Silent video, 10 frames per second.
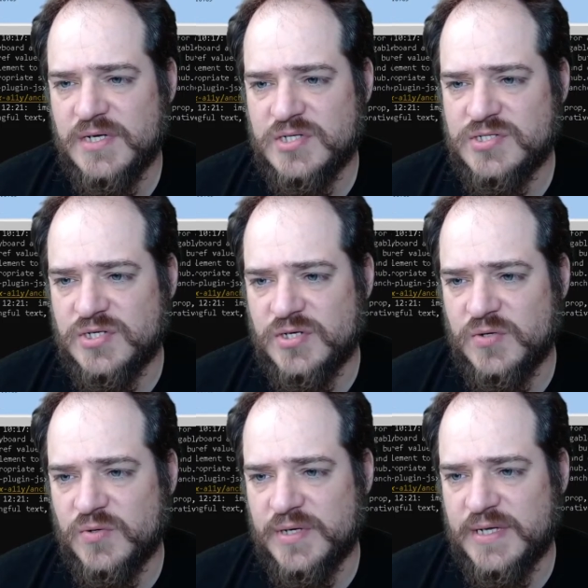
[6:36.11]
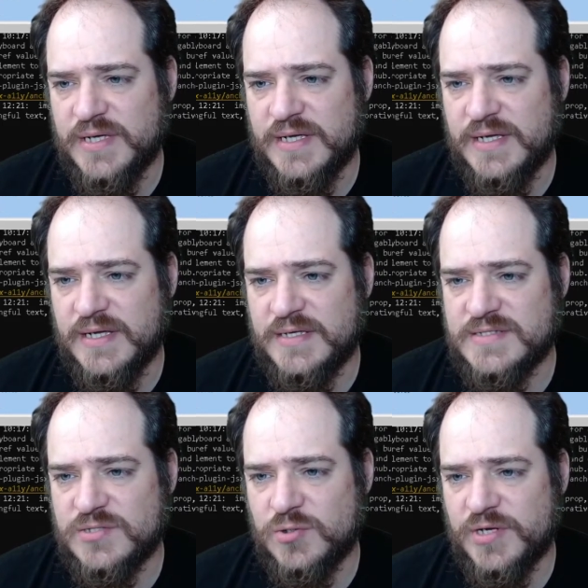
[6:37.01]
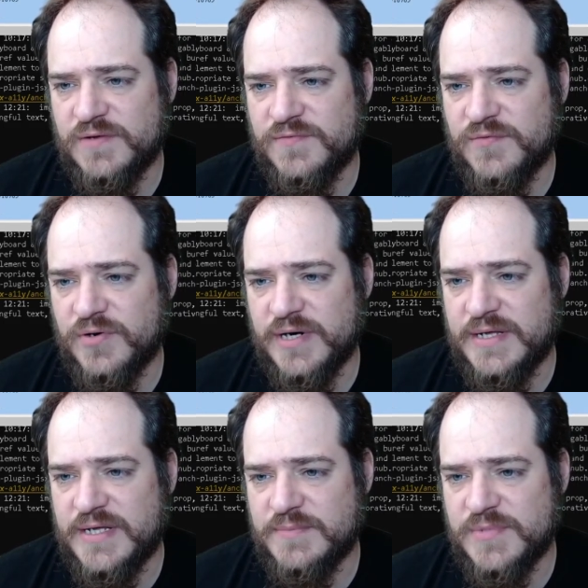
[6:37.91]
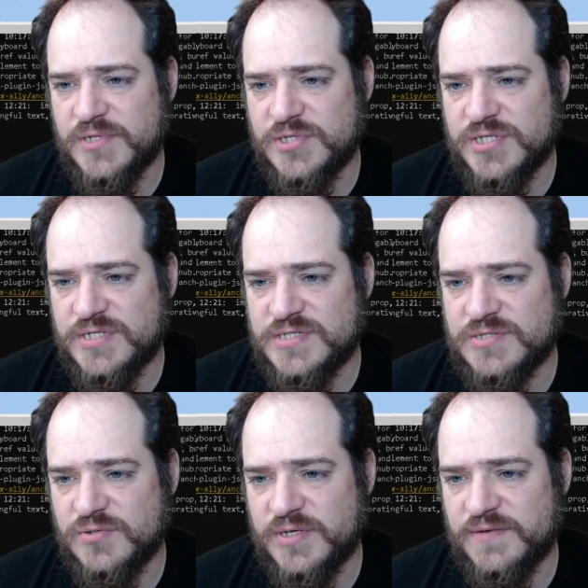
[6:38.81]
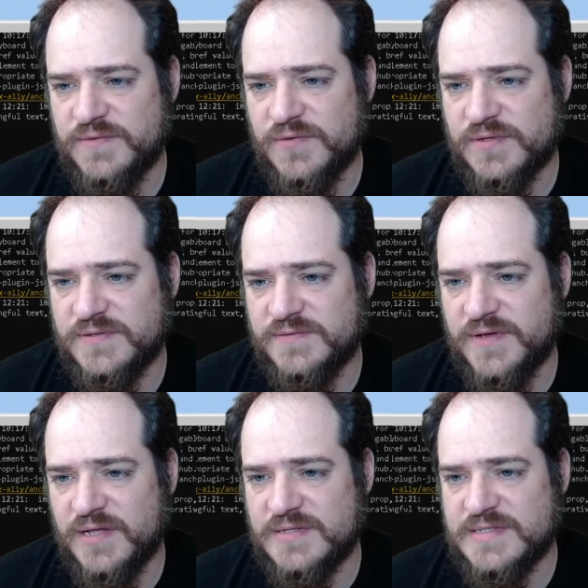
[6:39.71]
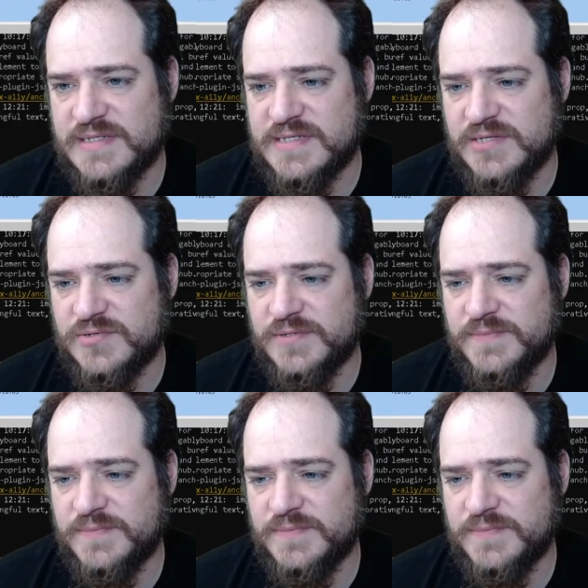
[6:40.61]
So it's looking for an image, it's looking for the values, etc.